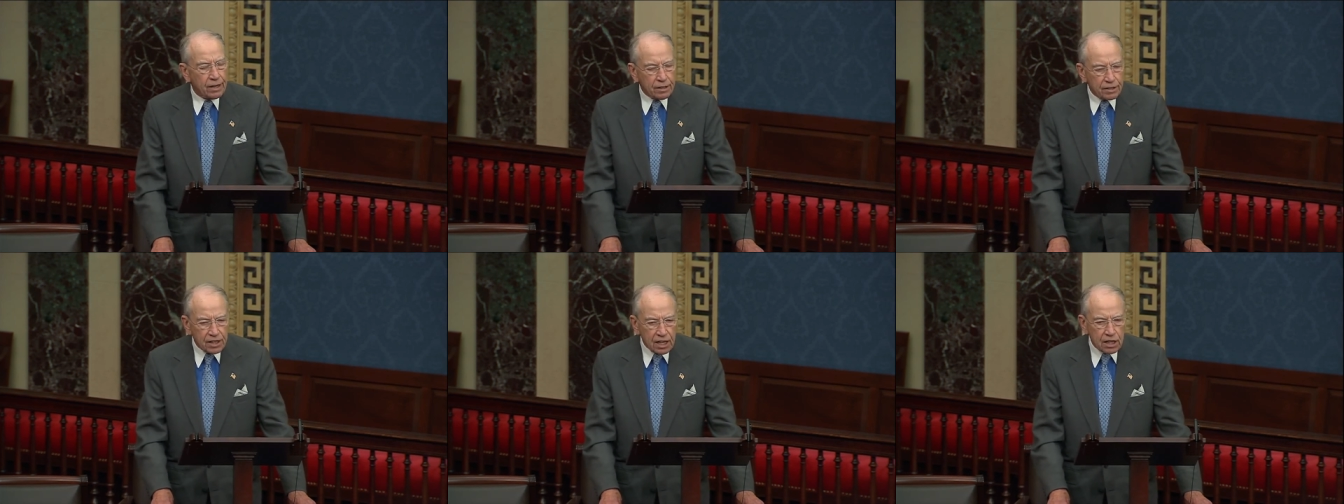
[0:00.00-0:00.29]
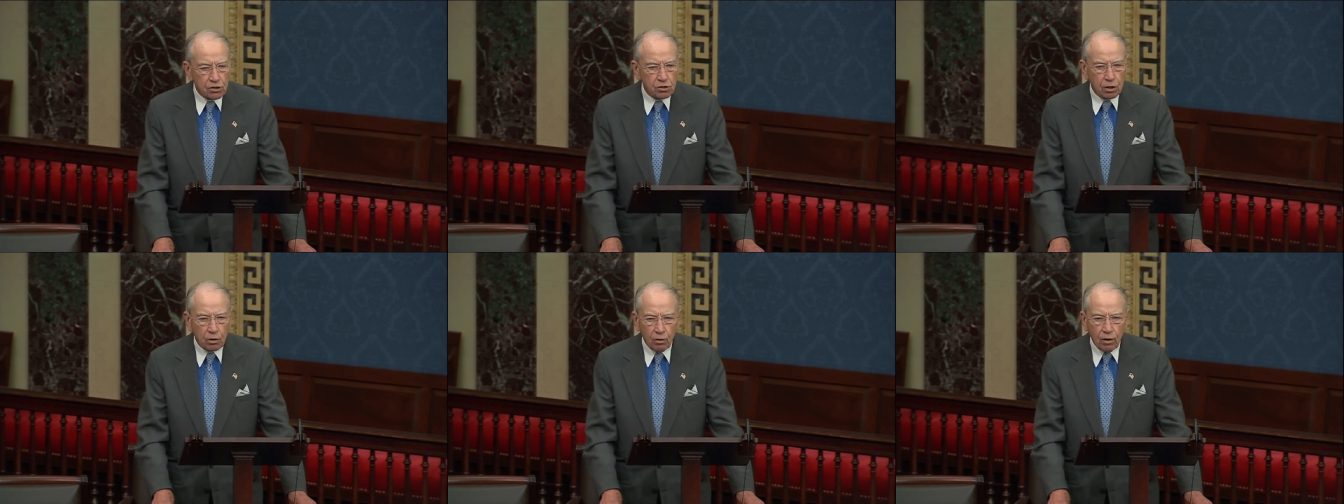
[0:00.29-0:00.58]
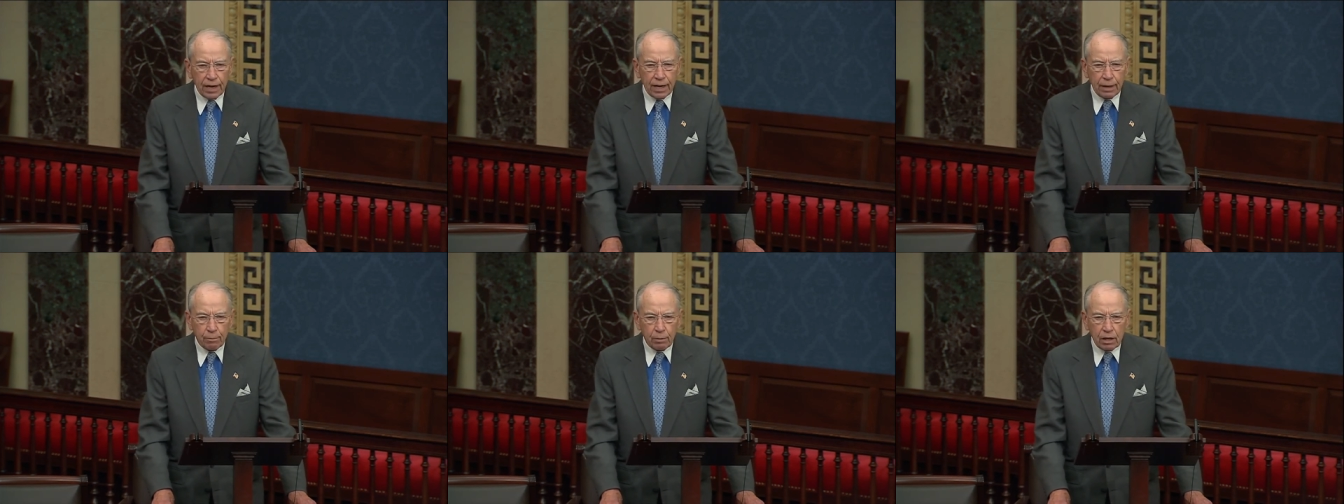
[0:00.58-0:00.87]

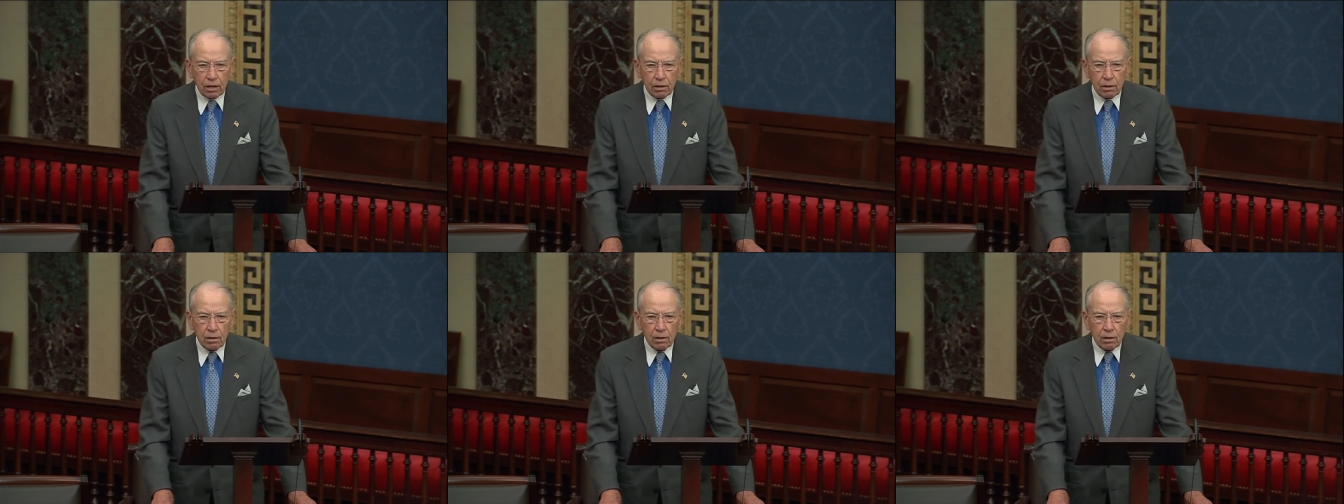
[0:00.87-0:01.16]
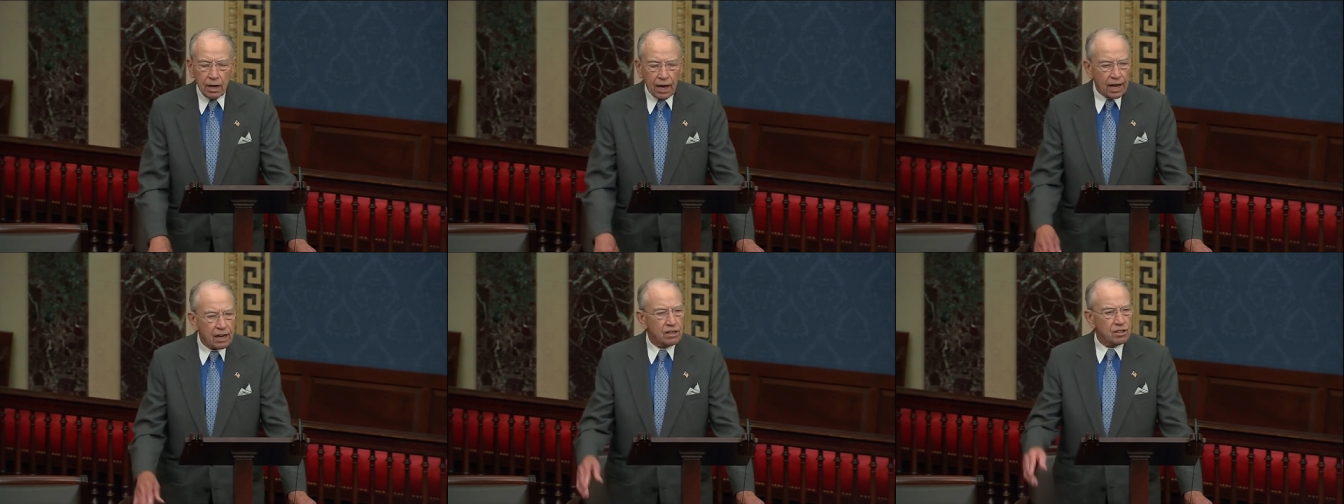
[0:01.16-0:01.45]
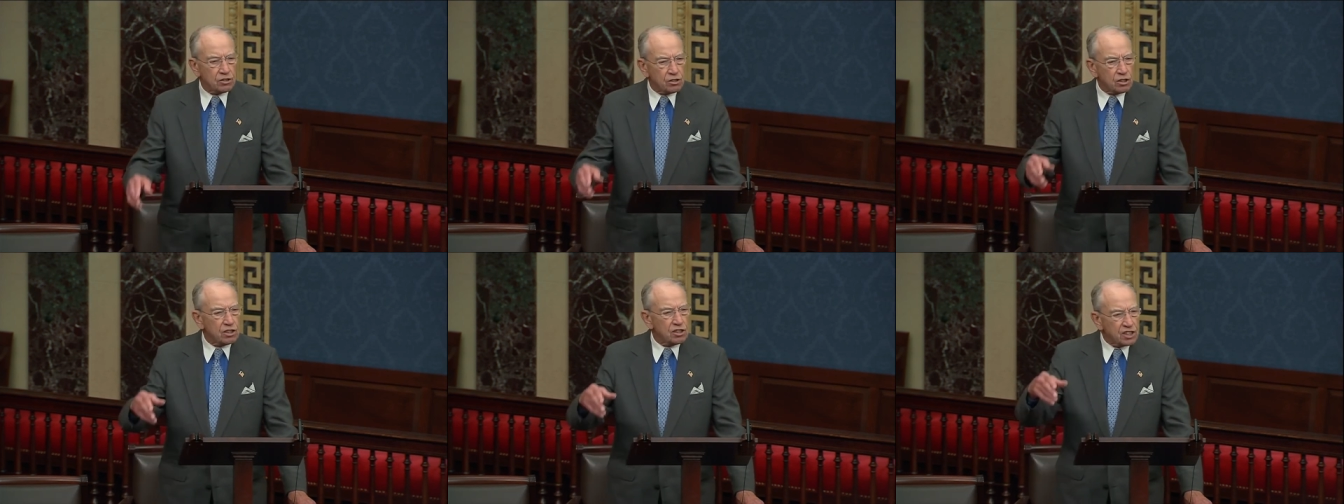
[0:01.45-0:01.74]
disagreement. And
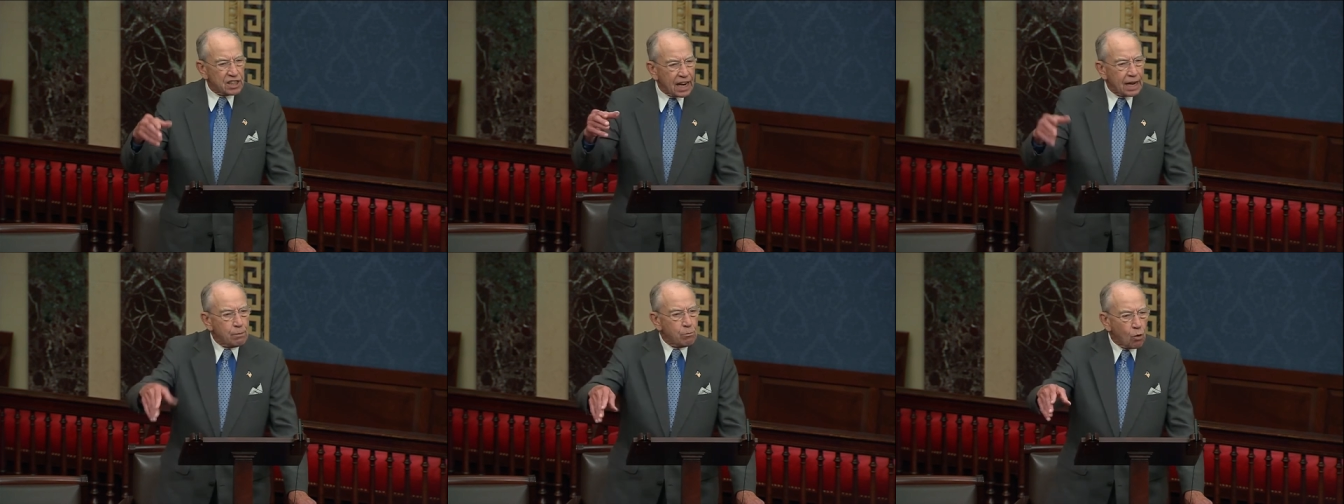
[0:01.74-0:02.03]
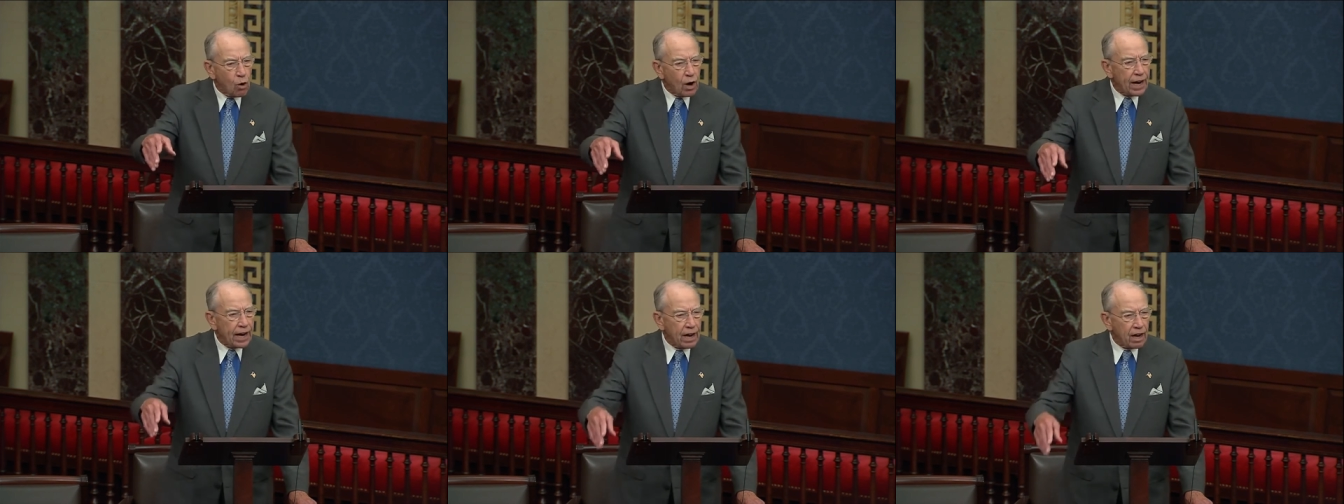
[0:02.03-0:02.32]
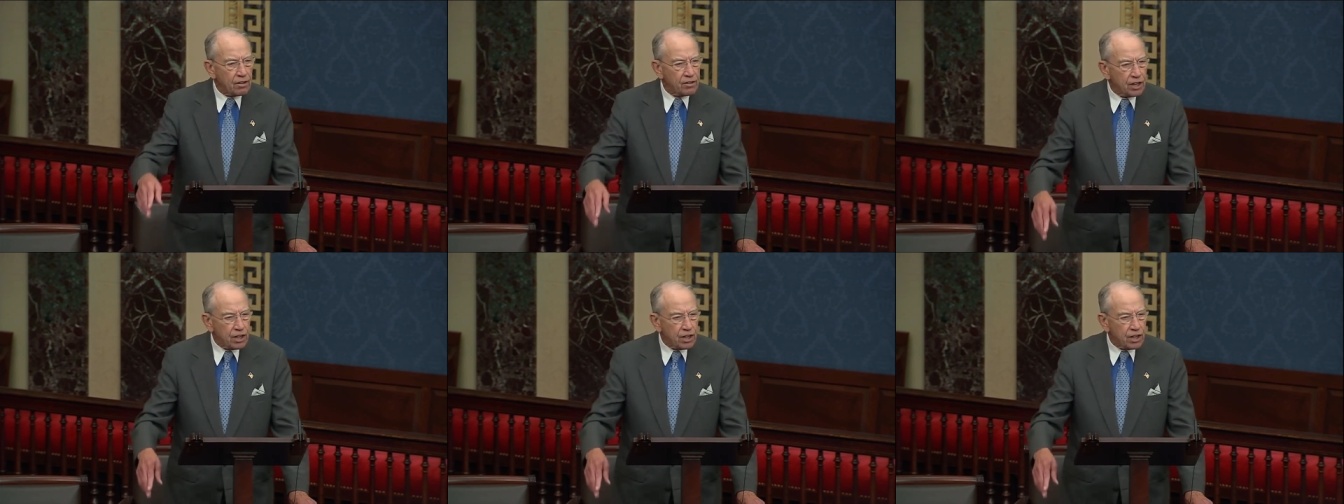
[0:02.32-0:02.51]
it's the same way on the